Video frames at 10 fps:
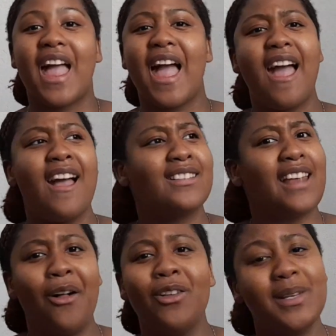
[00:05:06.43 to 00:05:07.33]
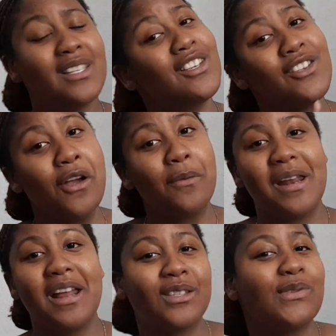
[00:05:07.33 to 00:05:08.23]
And I will be seeing you in my
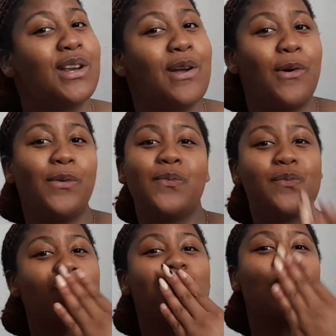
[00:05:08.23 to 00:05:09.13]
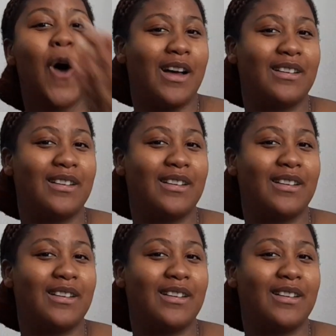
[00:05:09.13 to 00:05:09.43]
next video. Mwah.